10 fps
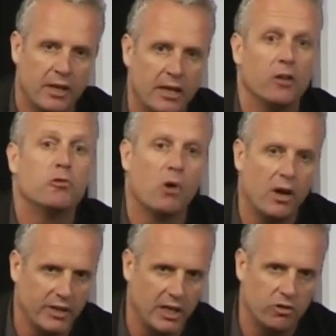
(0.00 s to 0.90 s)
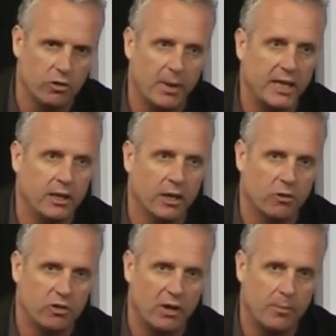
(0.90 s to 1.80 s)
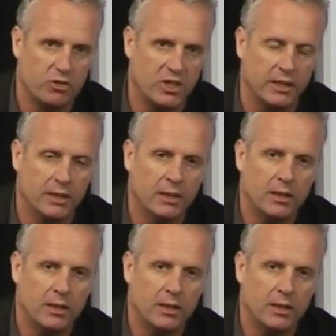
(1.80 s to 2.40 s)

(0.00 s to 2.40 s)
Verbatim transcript: then it driving into making her a celebrity.